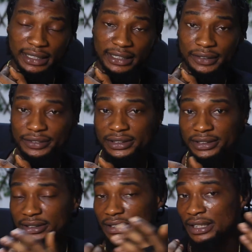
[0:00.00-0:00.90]

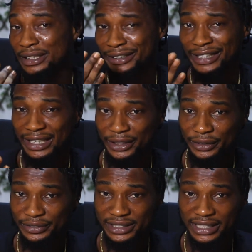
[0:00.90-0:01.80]
NFTs. There are a lot of
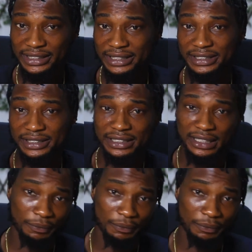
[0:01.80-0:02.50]
strategies.